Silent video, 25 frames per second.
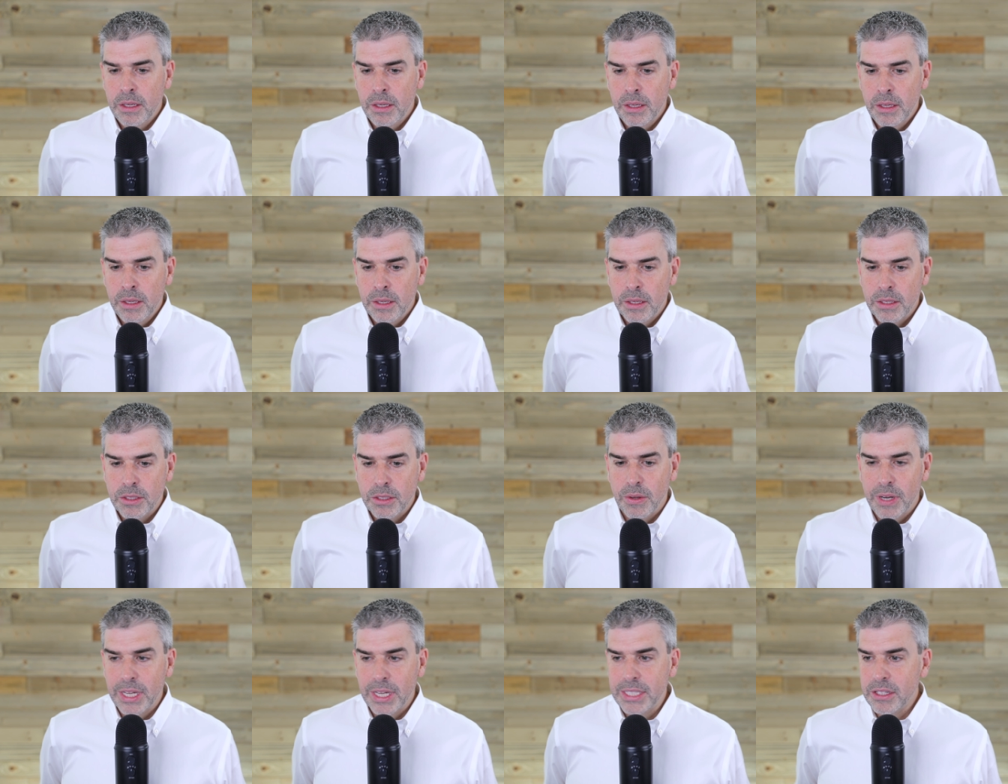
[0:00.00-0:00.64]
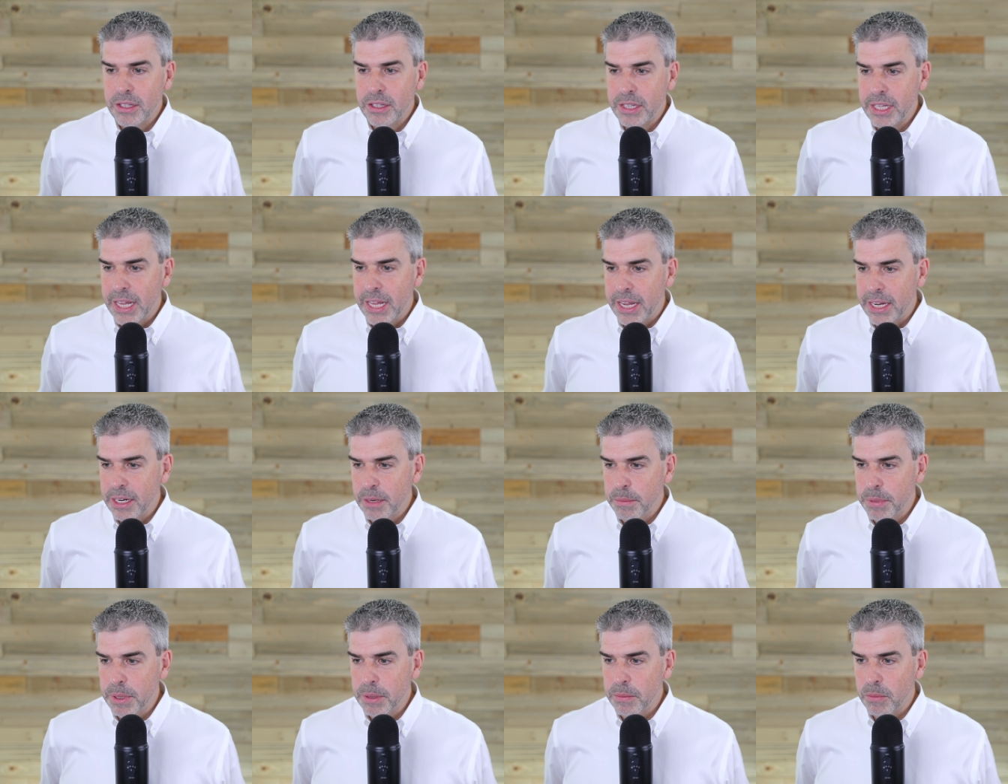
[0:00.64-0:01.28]
So let's look at that
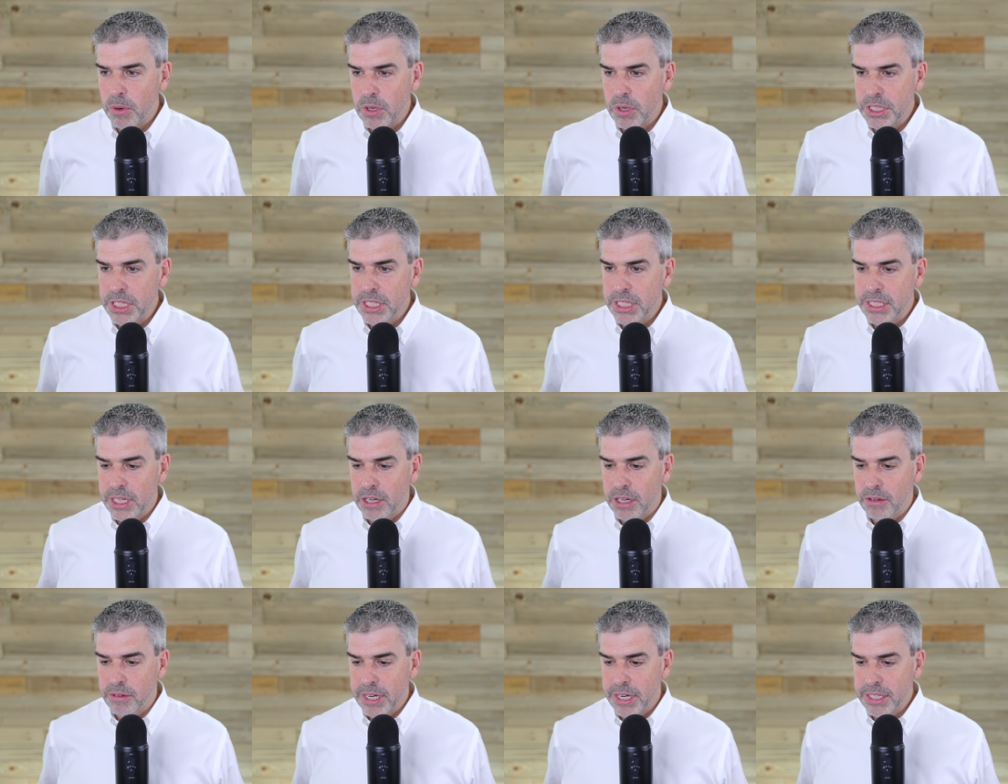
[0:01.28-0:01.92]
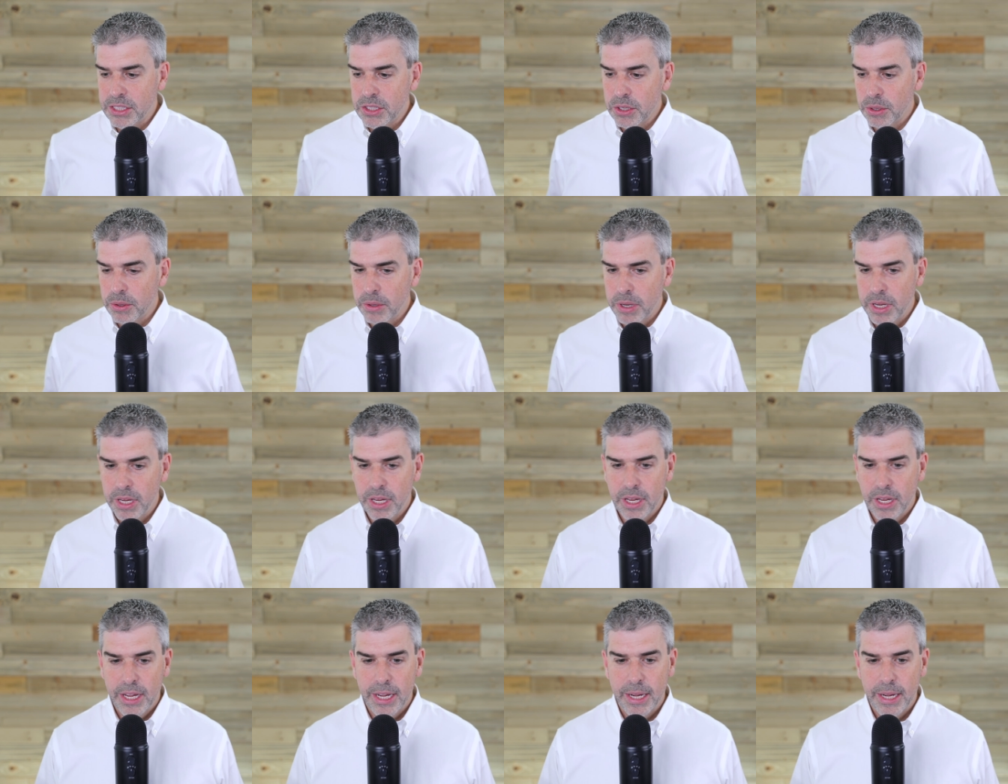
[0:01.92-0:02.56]
in a bit more detail, right? So
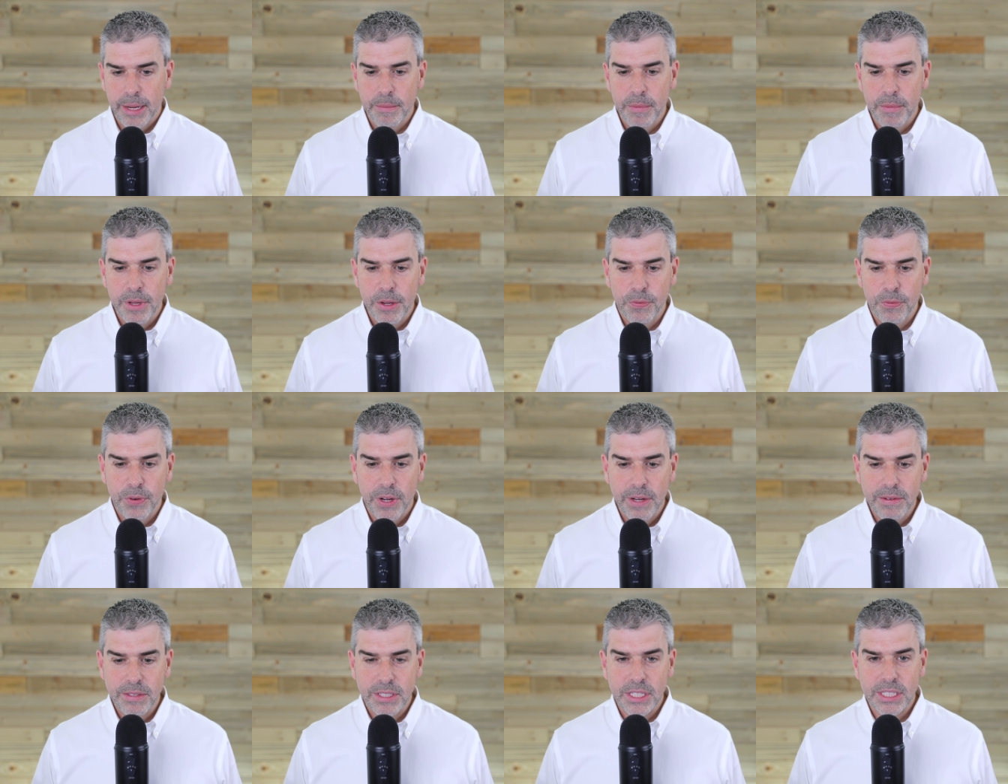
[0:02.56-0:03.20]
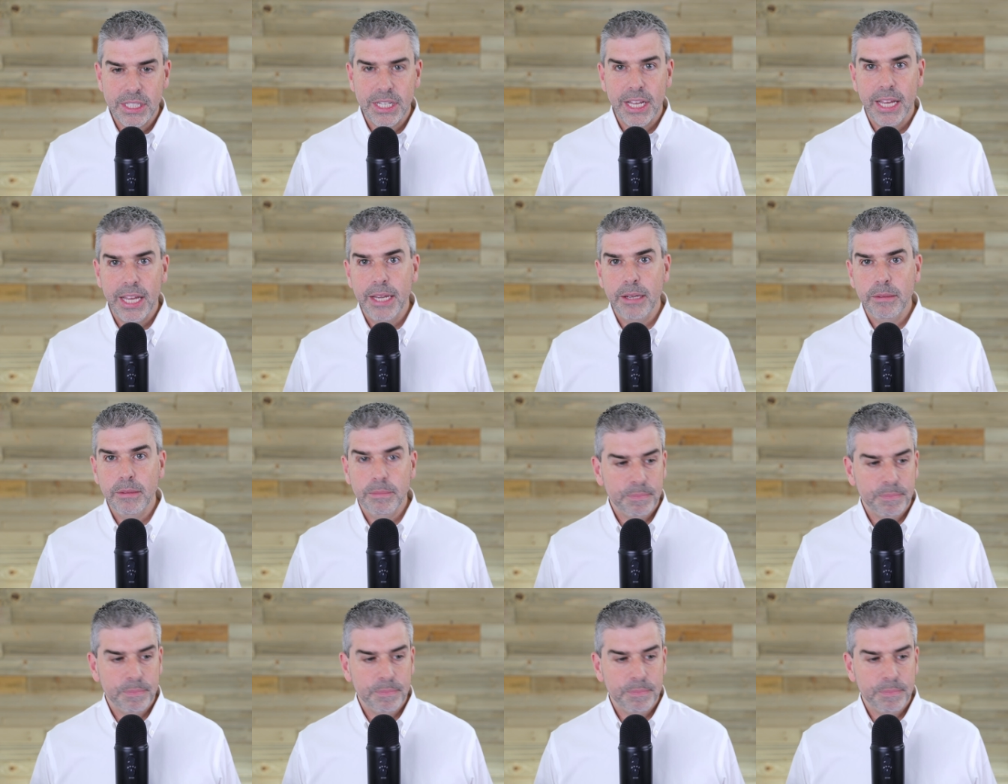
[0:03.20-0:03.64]
um, if I was to say,